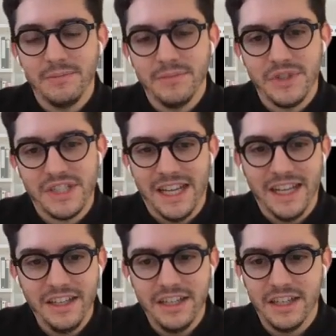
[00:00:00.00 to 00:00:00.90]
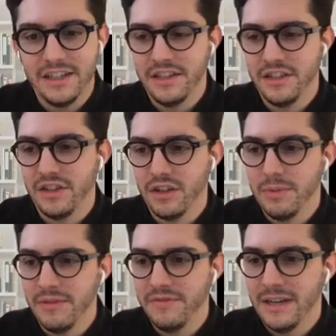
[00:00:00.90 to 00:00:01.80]
static, and that the
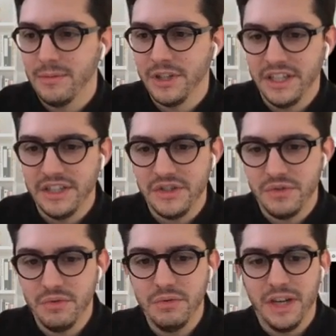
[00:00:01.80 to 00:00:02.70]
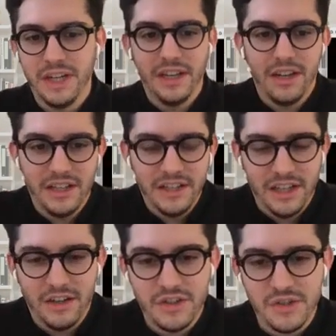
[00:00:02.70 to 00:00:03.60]
urban fabric is too, and that
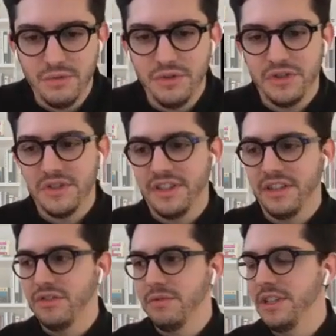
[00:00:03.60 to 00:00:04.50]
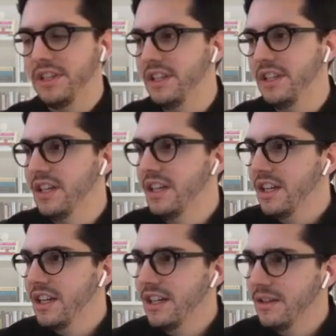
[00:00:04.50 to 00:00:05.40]
our solutions tend to be
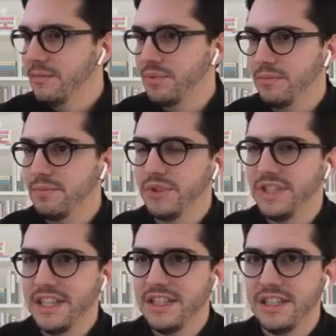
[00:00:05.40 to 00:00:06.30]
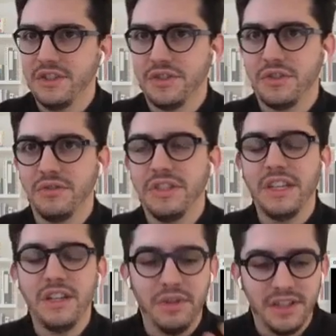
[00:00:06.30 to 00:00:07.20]
precisely just
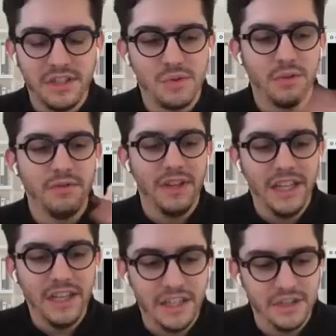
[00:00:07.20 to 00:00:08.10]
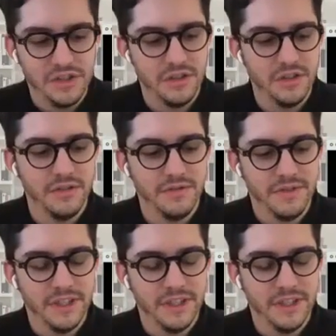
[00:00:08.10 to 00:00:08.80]
continuing that sort of lineage of